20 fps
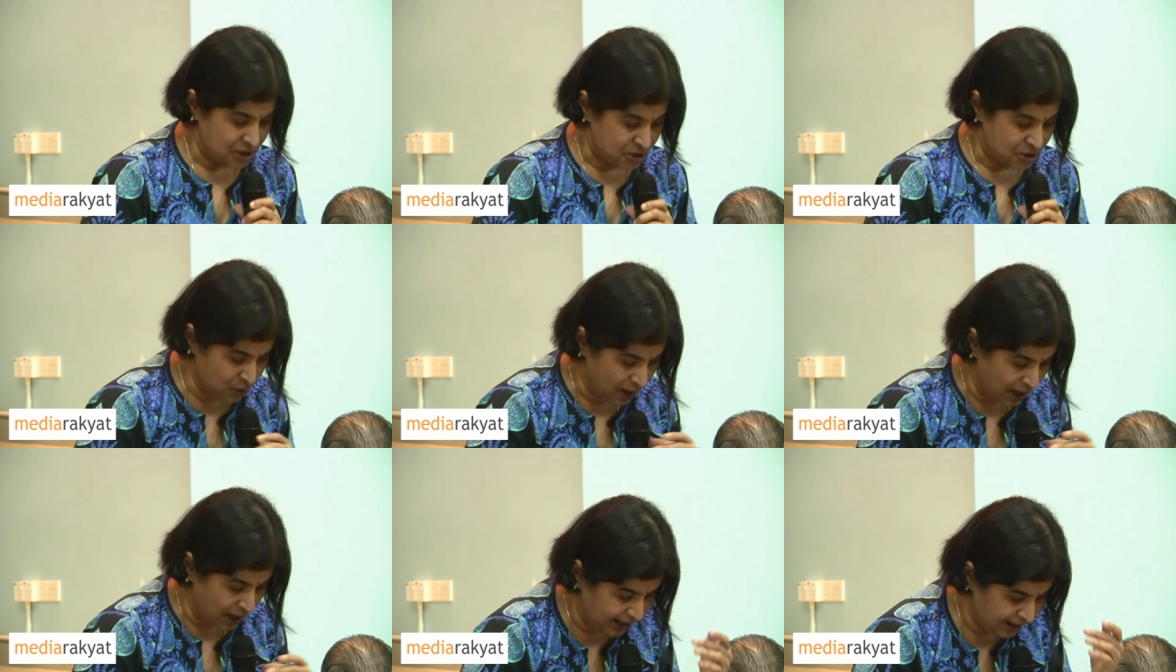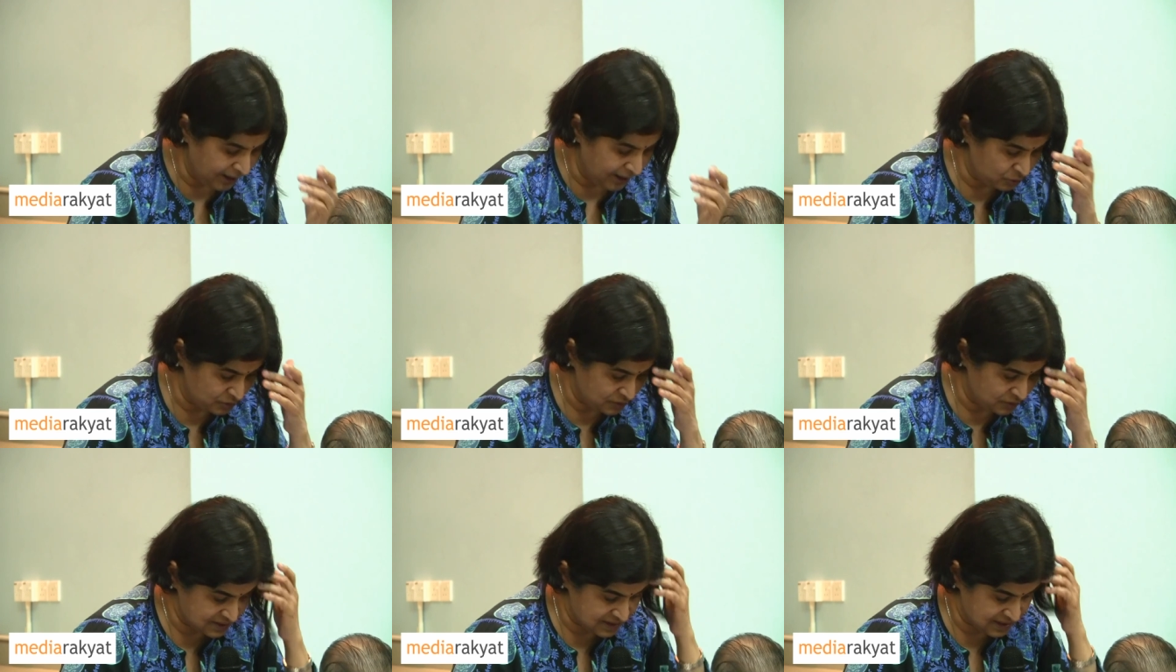So I
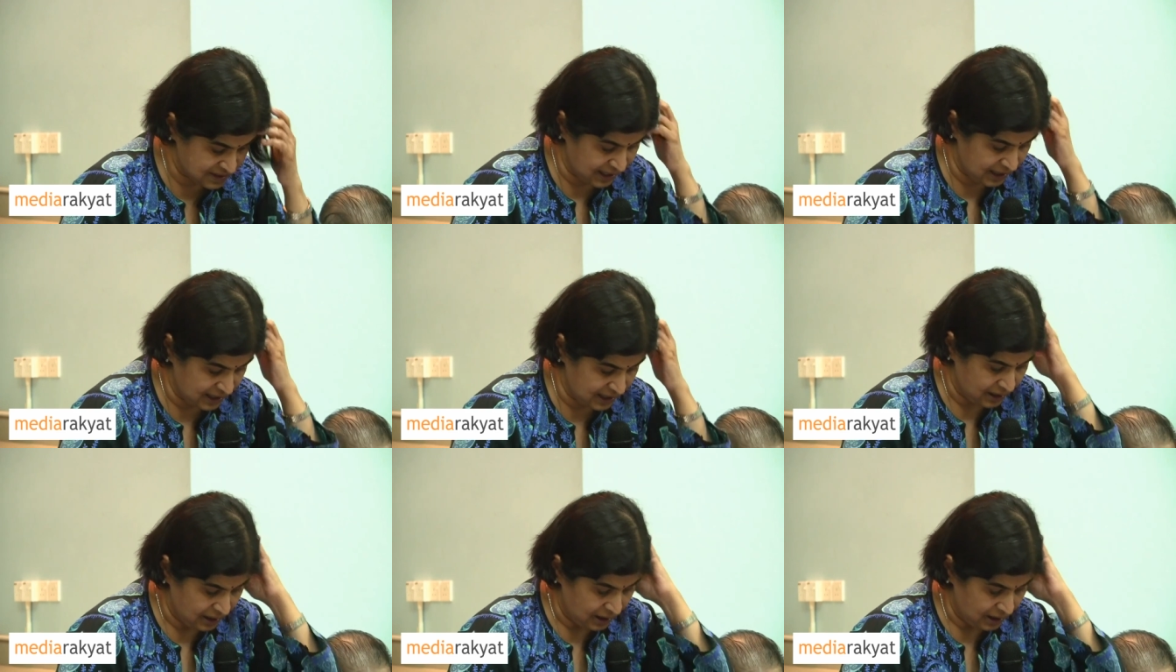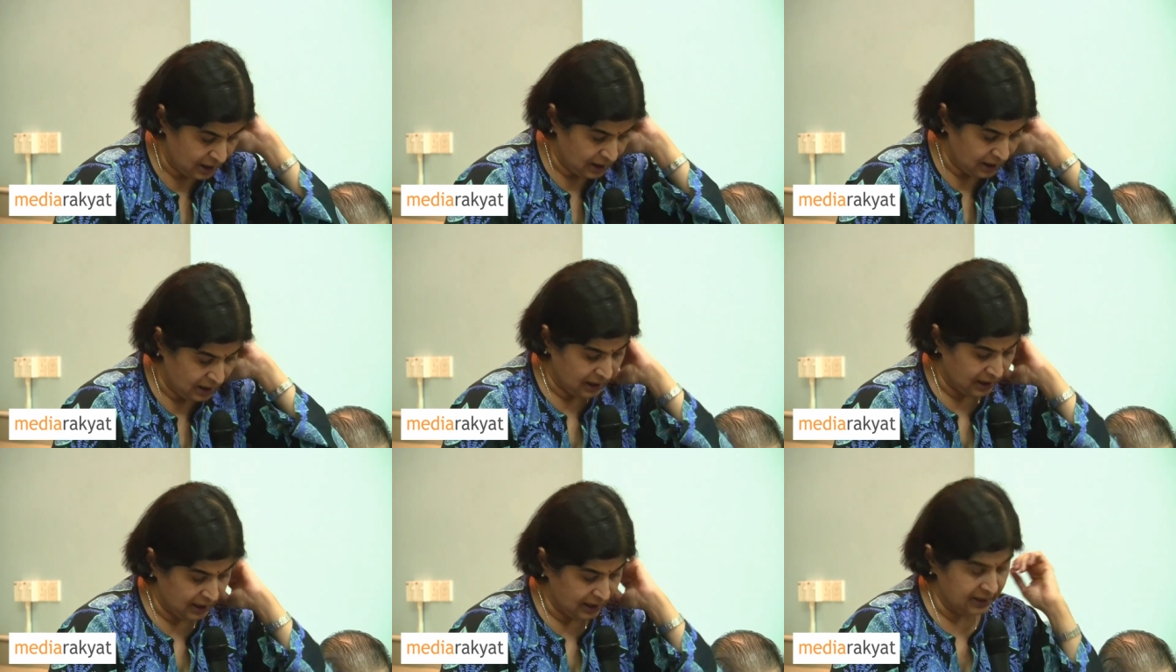would say,
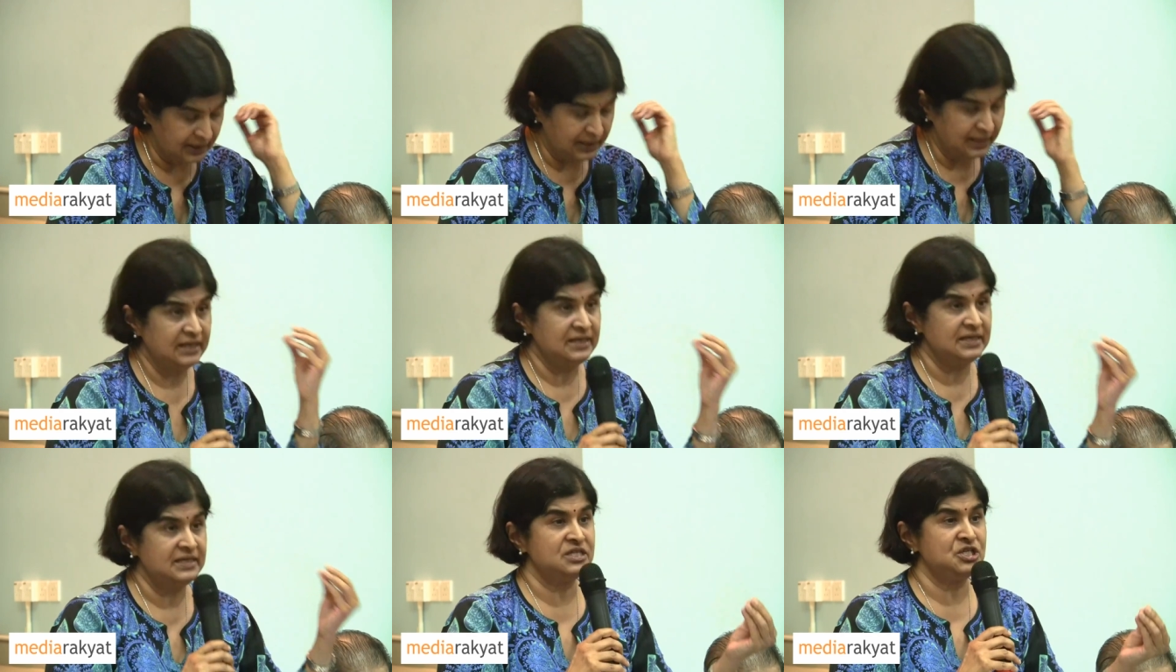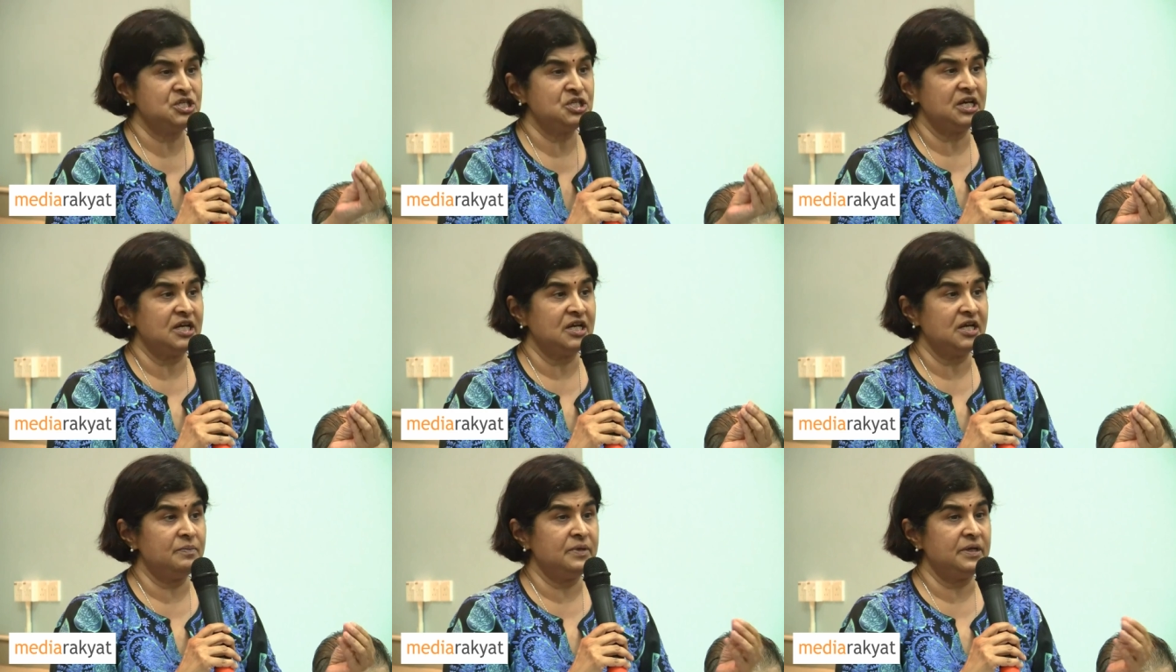uh, ladies and
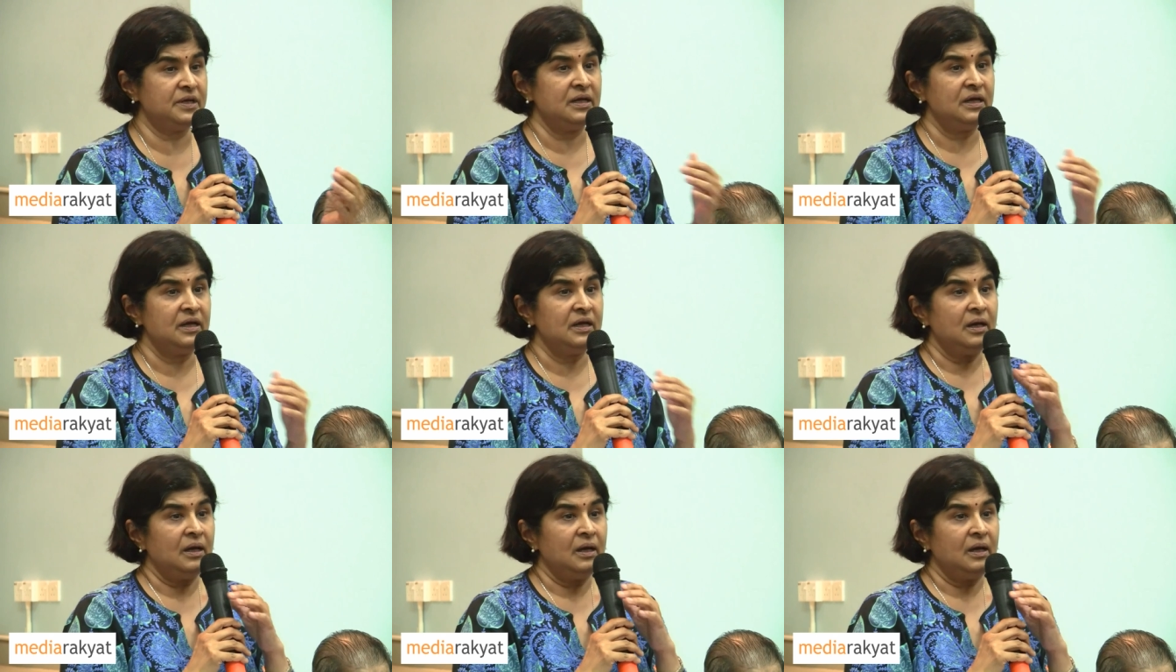gentlemen,